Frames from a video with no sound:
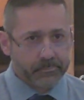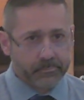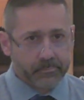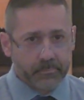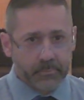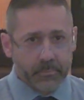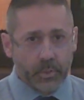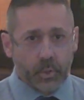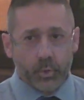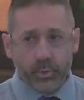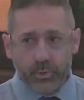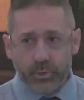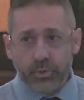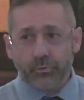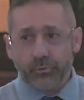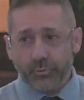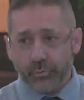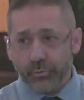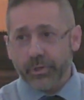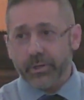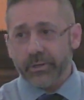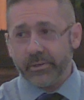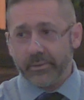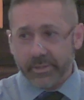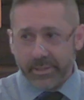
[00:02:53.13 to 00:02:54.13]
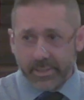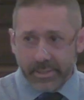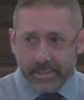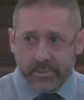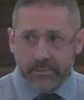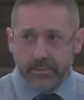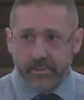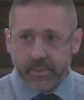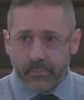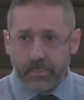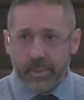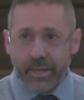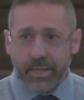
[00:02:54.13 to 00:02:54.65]
Those are really
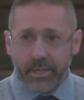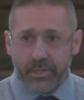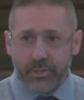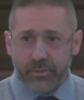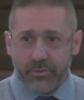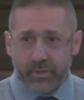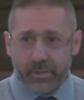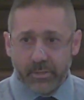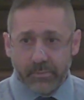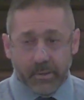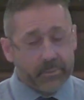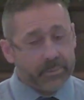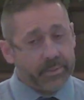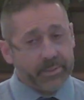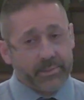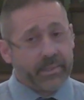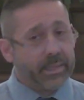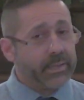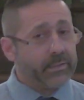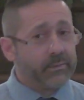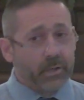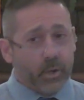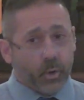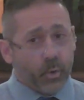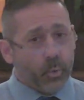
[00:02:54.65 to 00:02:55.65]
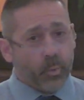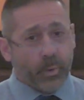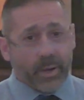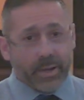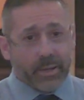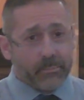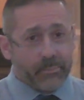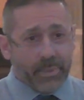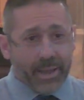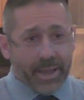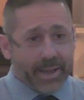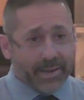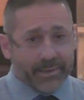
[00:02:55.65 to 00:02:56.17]
the mainstream. I mean, they go way
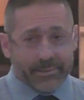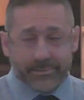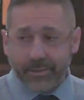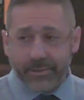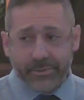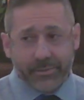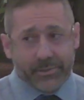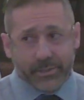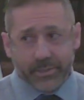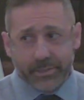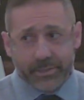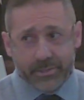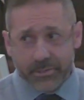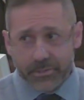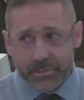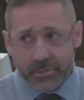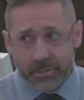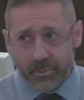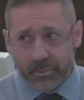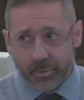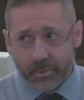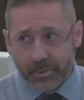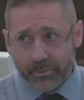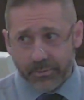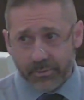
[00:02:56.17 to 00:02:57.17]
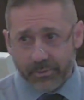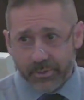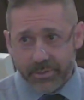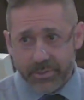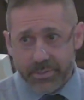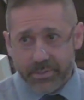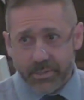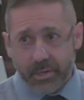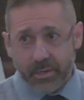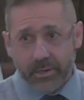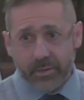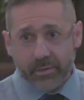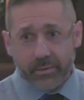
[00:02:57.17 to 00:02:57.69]
back. Nothing is new under the
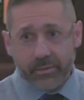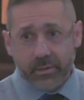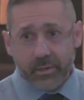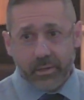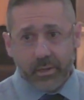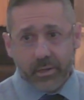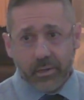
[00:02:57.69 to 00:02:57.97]
sun.